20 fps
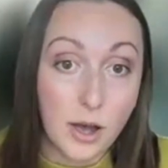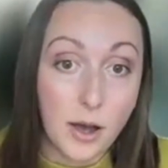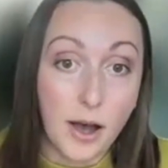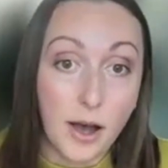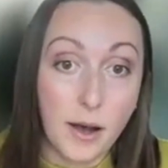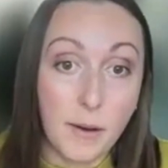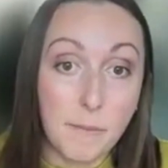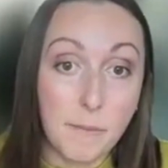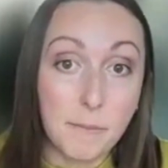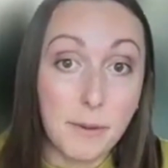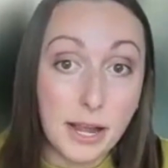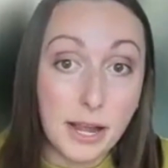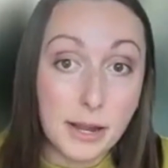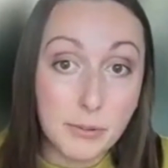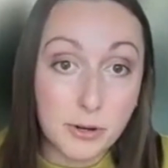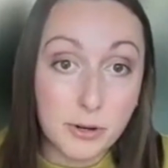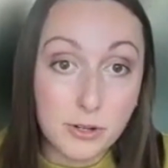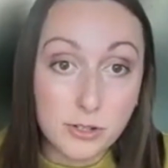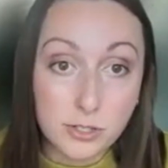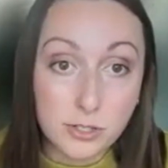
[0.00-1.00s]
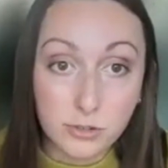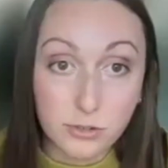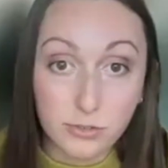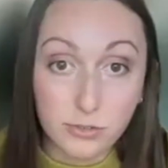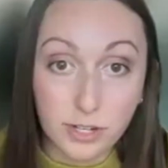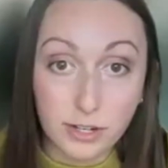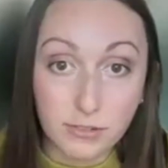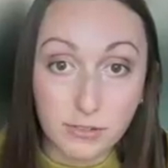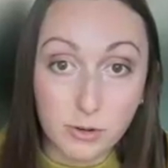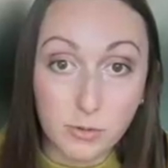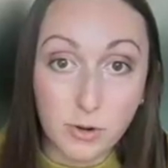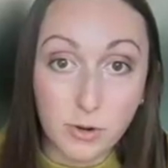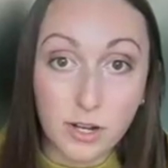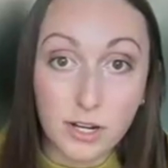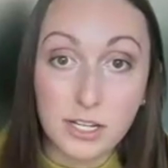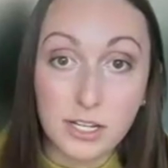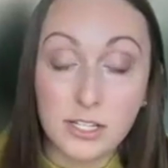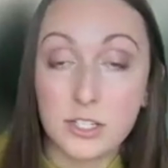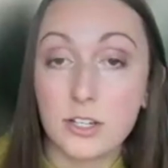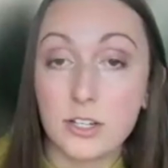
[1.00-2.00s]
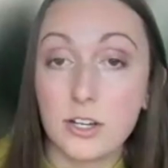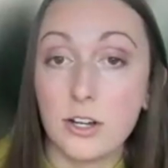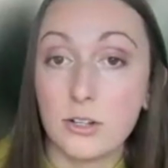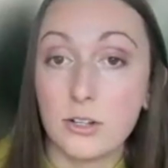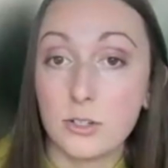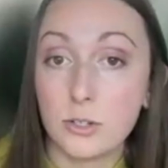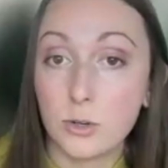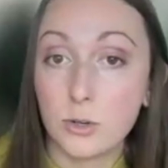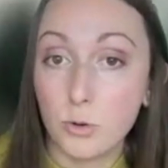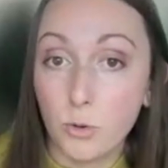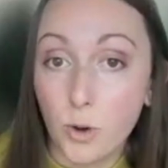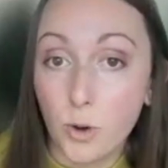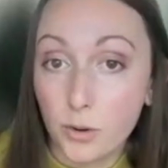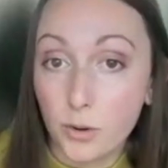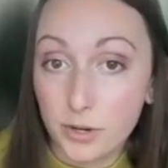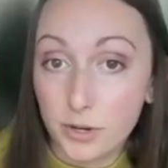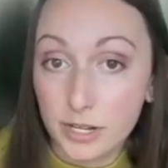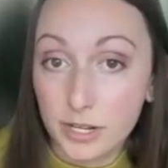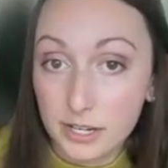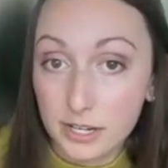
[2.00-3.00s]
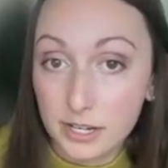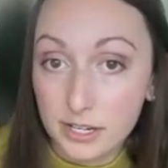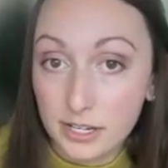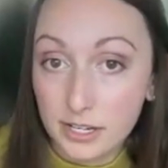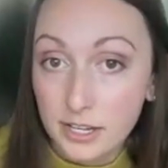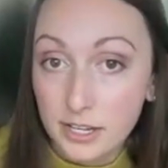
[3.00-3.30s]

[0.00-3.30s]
My personal favorite one is called Quoted.